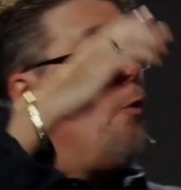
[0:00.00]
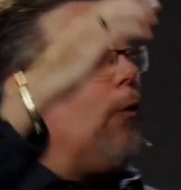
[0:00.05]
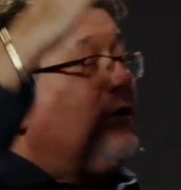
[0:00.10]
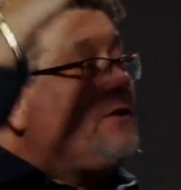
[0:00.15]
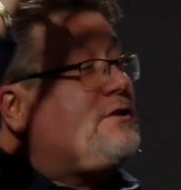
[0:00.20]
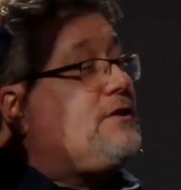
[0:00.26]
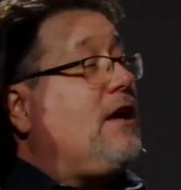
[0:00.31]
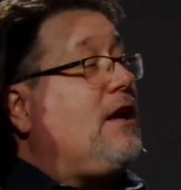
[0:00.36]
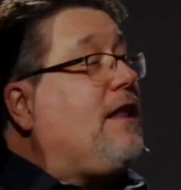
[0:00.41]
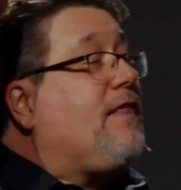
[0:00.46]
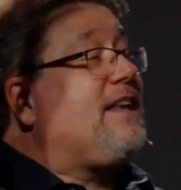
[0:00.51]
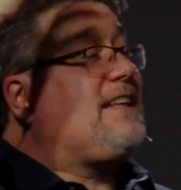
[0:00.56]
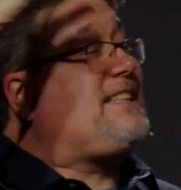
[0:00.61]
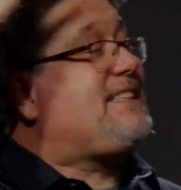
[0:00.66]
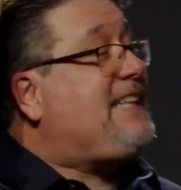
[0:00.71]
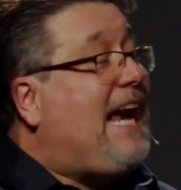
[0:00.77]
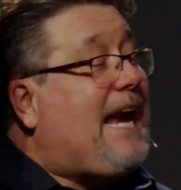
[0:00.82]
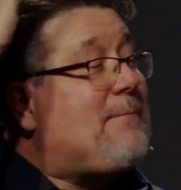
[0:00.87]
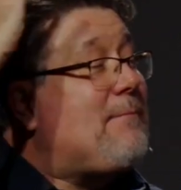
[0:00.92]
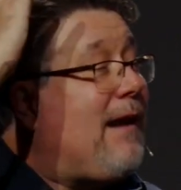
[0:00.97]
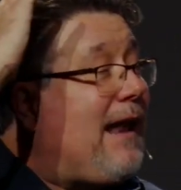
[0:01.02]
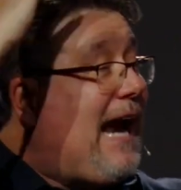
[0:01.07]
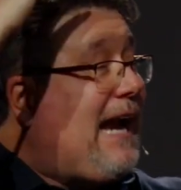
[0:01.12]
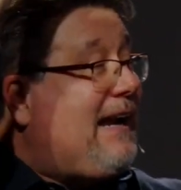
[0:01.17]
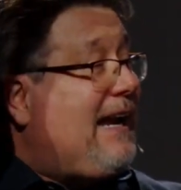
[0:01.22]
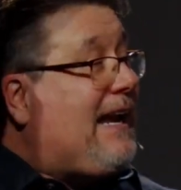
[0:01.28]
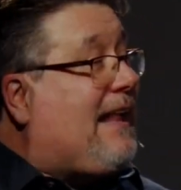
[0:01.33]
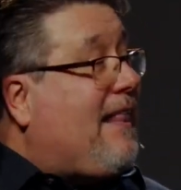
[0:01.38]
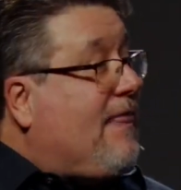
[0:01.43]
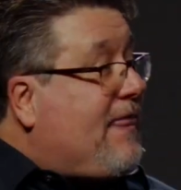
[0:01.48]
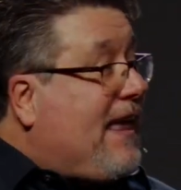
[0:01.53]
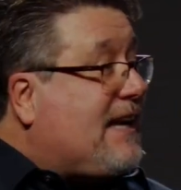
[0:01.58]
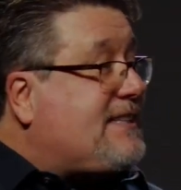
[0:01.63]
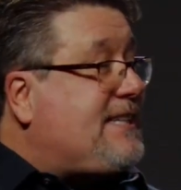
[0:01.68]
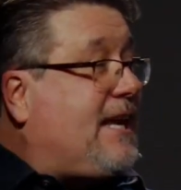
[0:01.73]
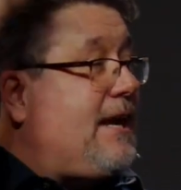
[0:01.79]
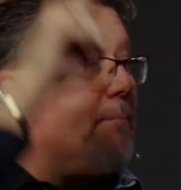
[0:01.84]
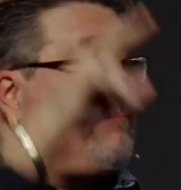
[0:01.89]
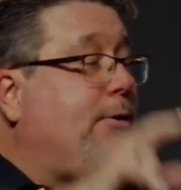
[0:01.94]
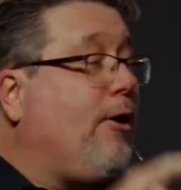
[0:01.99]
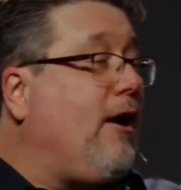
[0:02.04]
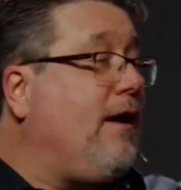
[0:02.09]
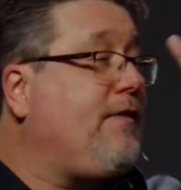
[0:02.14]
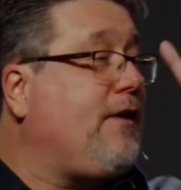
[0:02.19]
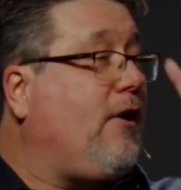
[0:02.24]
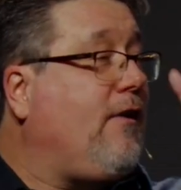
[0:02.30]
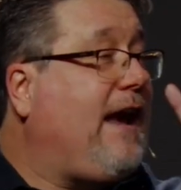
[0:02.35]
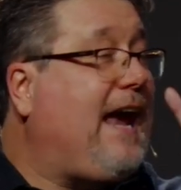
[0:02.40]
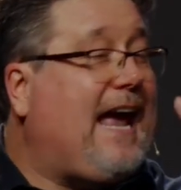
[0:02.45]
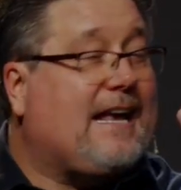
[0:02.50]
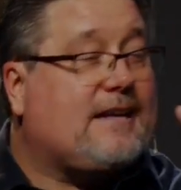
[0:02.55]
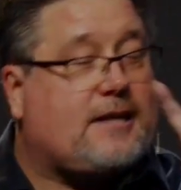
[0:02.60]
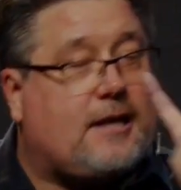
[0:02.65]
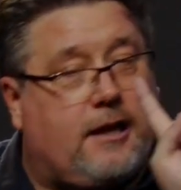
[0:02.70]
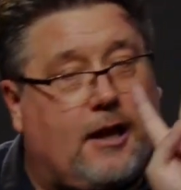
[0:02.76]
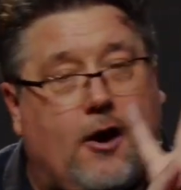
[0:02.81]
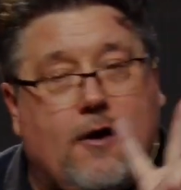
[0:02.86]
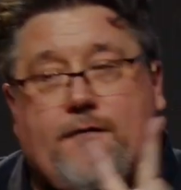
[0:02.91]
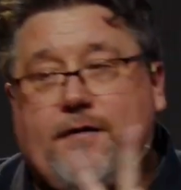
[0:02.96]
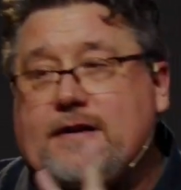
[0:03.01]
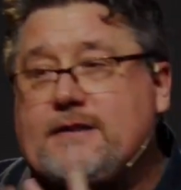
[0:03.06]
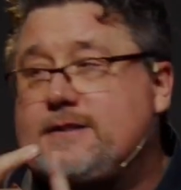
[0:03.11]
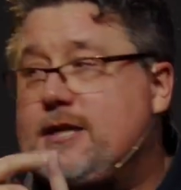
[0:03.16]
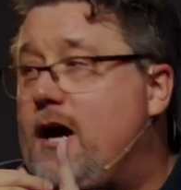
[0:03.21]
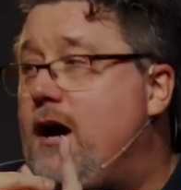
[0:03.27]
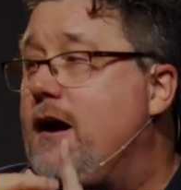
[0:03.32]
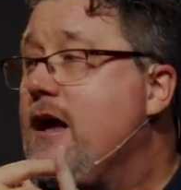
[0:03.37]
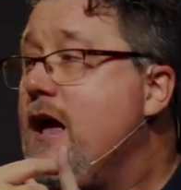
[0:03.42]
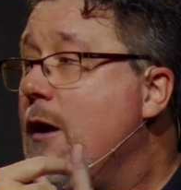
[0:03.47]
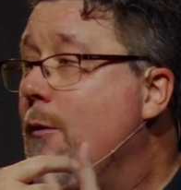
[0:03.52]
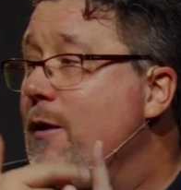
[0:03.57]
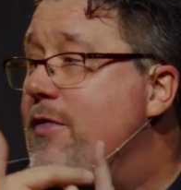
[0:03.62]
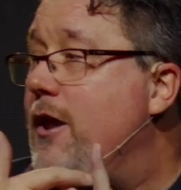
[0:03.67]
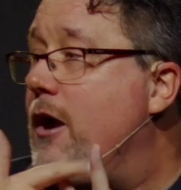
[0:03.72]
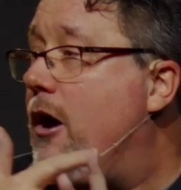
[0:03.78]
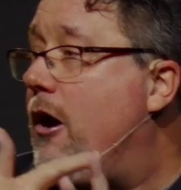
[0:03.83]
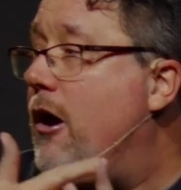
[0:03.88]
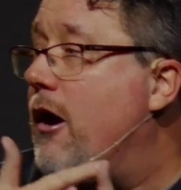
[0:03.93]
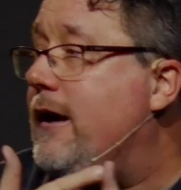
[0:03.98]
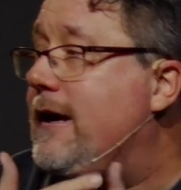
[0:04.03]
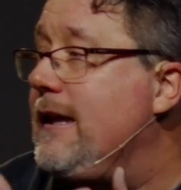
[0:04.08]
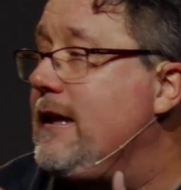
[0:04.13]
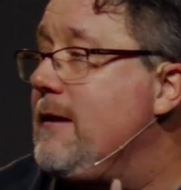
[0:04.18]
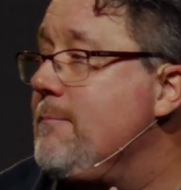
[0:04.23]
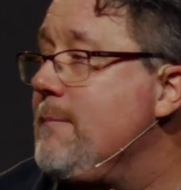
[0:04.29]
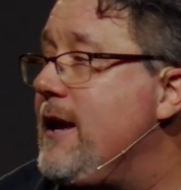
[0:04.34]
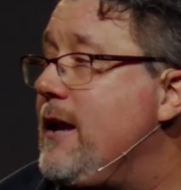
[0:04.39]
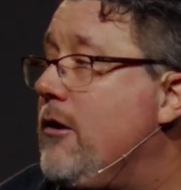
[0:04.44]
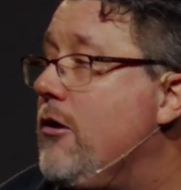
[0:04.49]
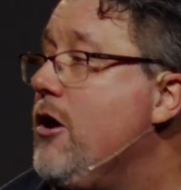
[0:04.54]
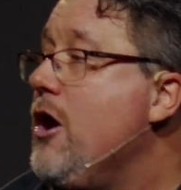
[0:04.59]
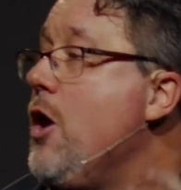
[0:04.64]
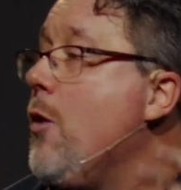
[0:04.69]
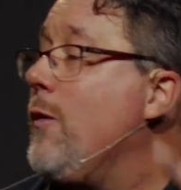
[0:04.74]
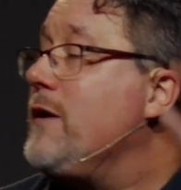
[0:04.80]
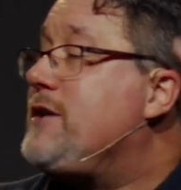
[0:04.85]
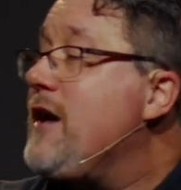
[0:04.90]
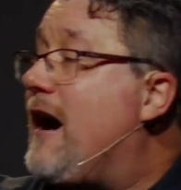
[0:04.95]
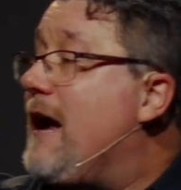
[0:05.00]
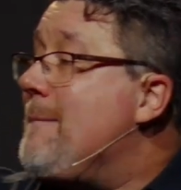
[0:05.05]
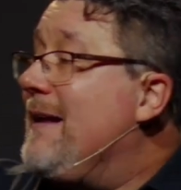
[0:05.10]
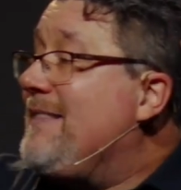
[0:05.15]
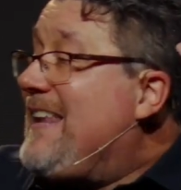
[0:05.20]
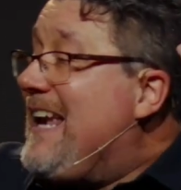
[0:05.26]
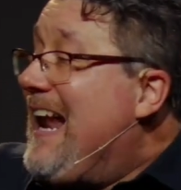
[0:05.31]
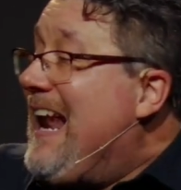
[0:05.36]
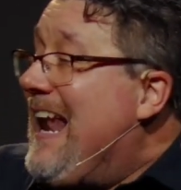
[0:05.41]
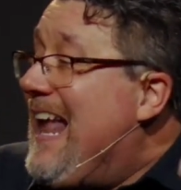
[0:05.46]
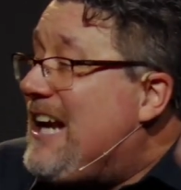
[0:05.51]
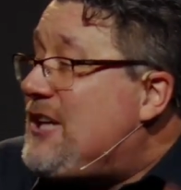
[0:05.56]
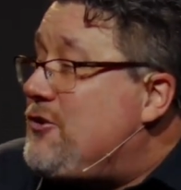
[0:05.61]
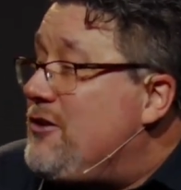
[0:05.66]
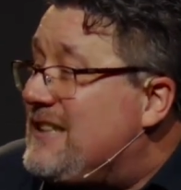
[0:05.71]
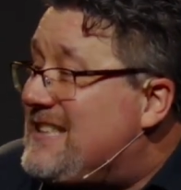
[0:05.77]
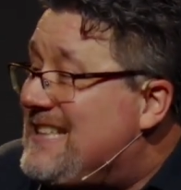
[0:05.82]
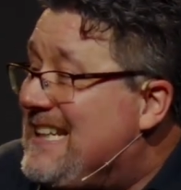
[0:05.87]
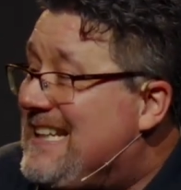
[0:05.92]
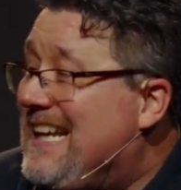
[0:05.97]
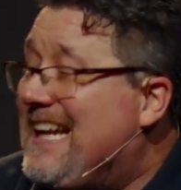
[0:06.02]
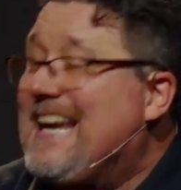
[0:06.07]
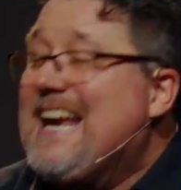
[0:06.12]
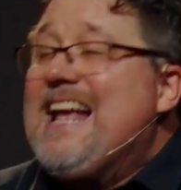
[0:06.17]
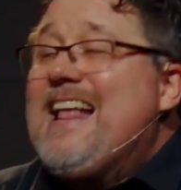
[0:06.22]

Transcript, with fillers: was the same lightning that set upon their head, cloven tongue with an arc in the middle. We're talking about the electricity,